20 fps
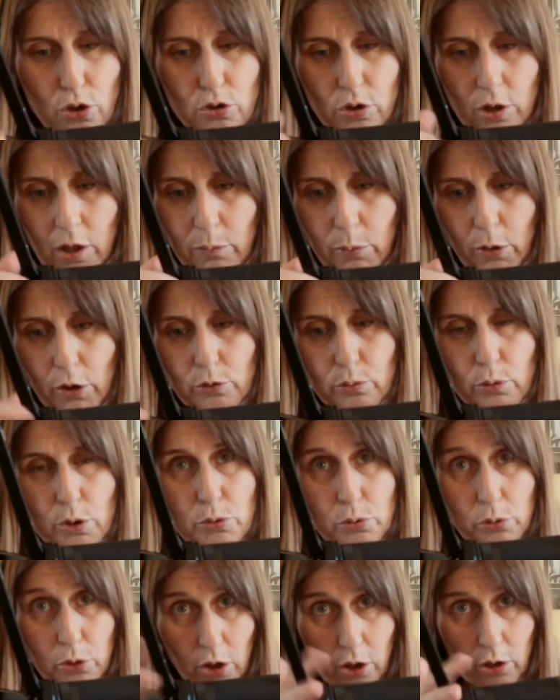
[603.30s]
tripod,
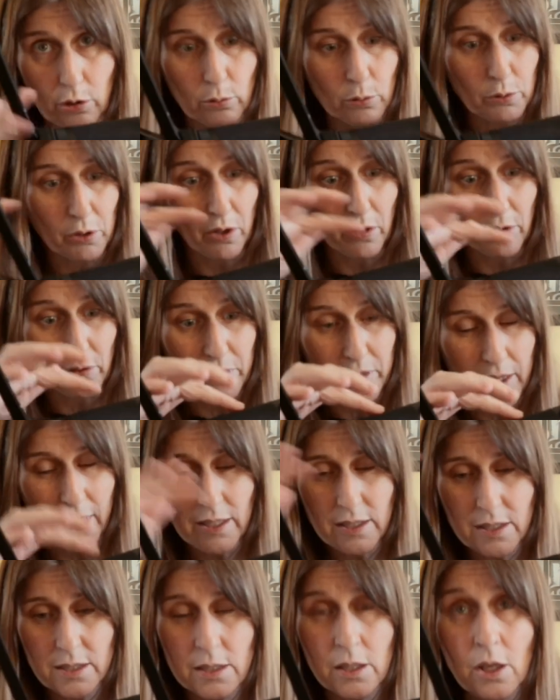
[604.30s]
which will hold
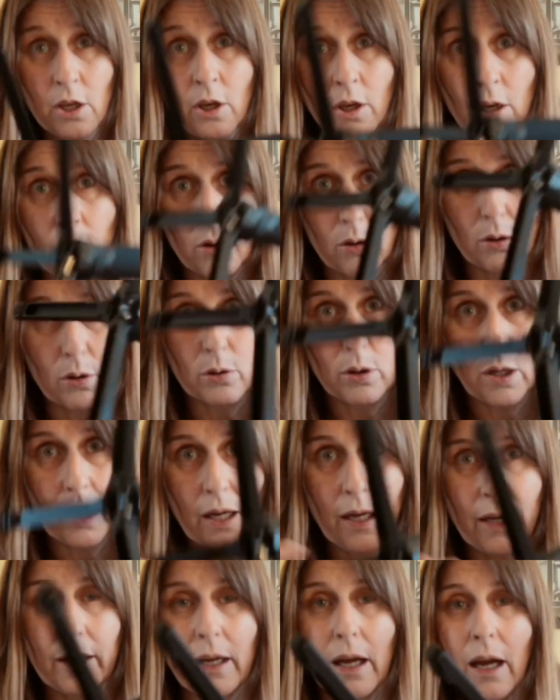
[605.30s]
this. Or
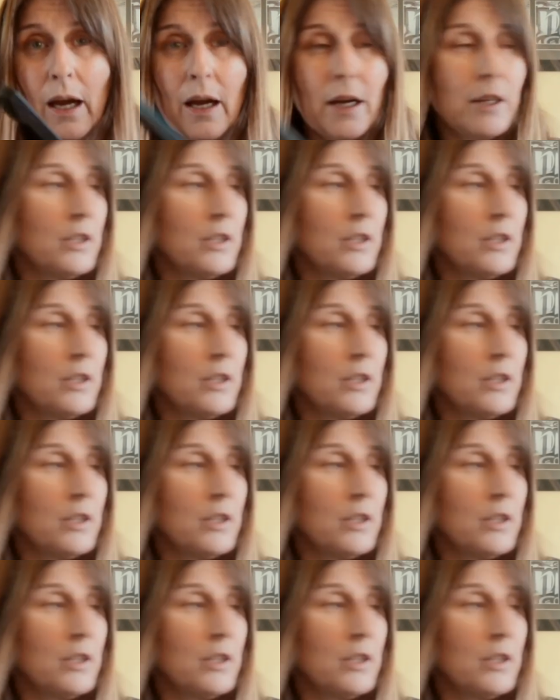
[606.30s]
like I